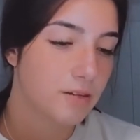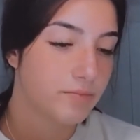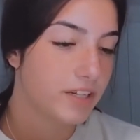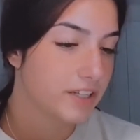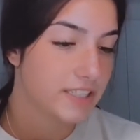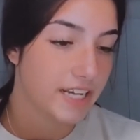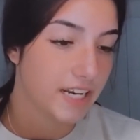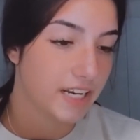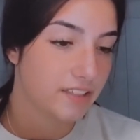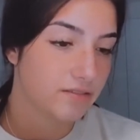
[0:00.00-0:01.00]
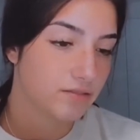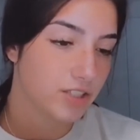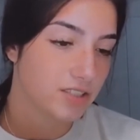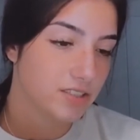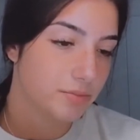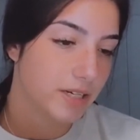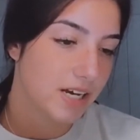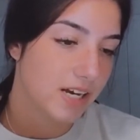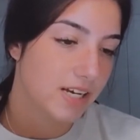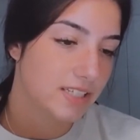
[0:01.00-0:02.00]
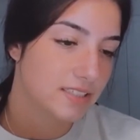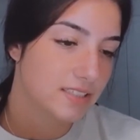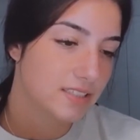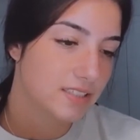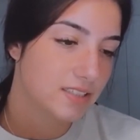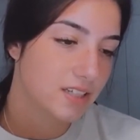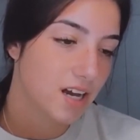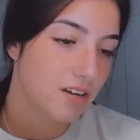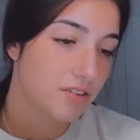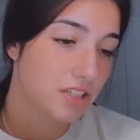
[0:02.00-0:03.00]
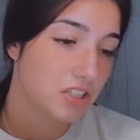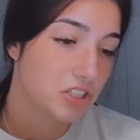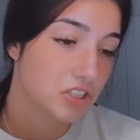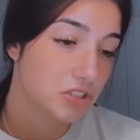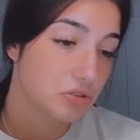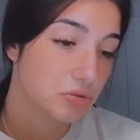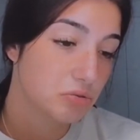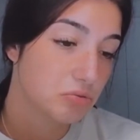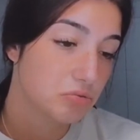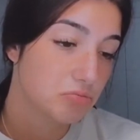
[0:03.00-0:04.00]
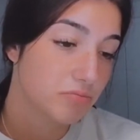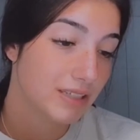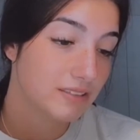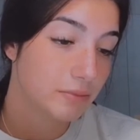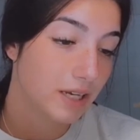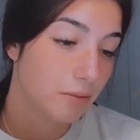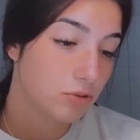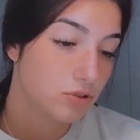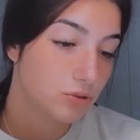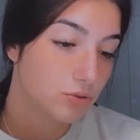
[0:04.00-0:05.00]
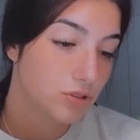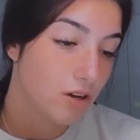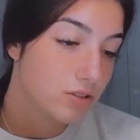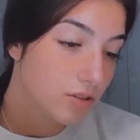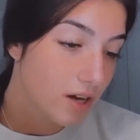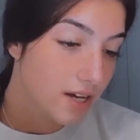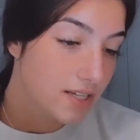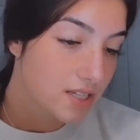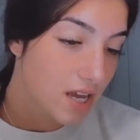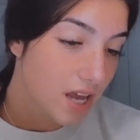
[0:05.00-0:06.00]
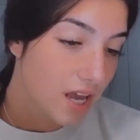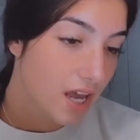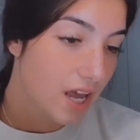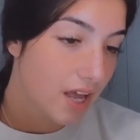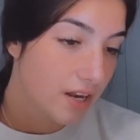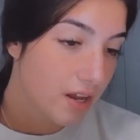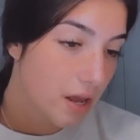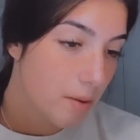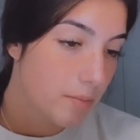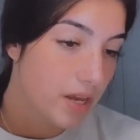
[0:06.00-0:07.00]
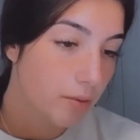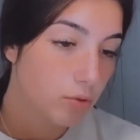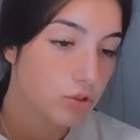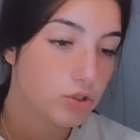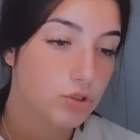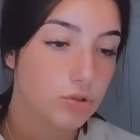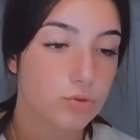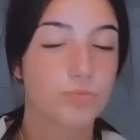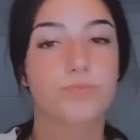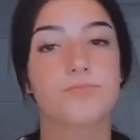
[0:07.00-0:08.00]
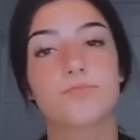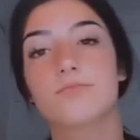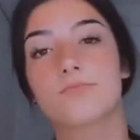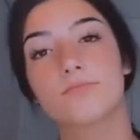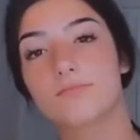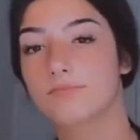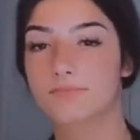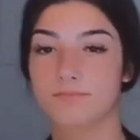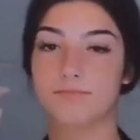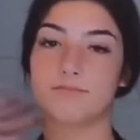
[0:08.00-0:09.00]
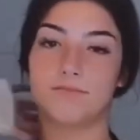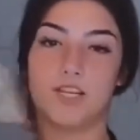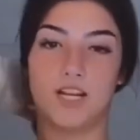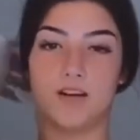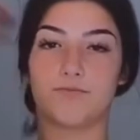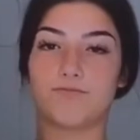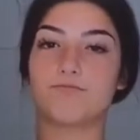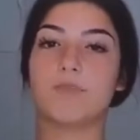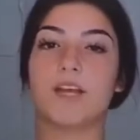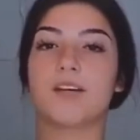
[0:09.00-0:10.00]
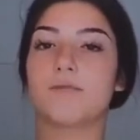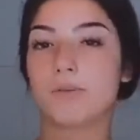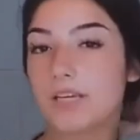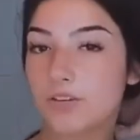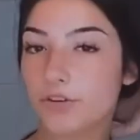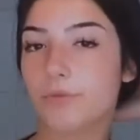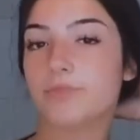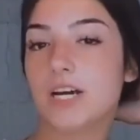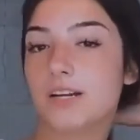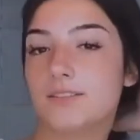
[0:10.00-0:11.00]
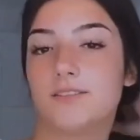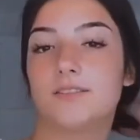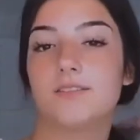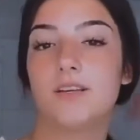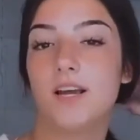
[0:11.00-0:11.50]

irritating, just because I really do miss being able to talk to you guys and being able to, you know, like, be in group chats